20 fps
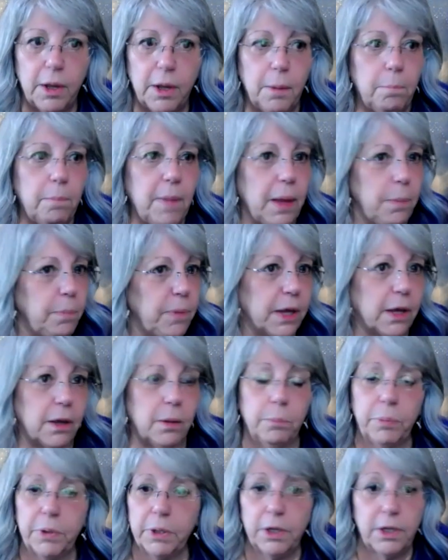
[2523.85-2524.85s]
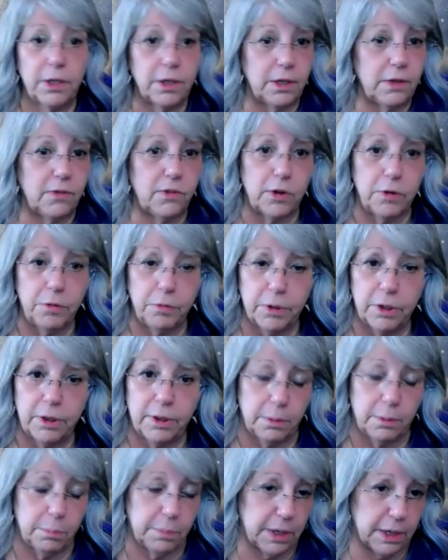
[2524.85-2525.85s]
may be completely different
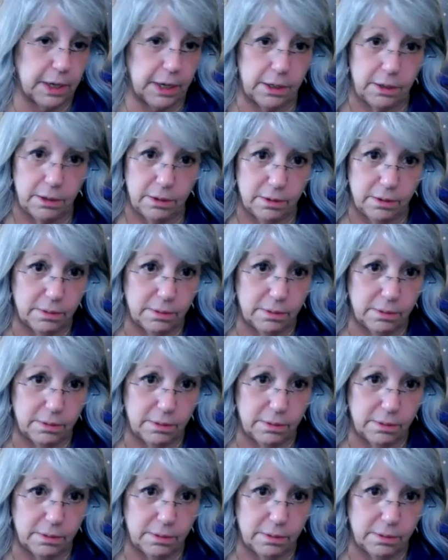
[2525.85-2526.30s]
than mine.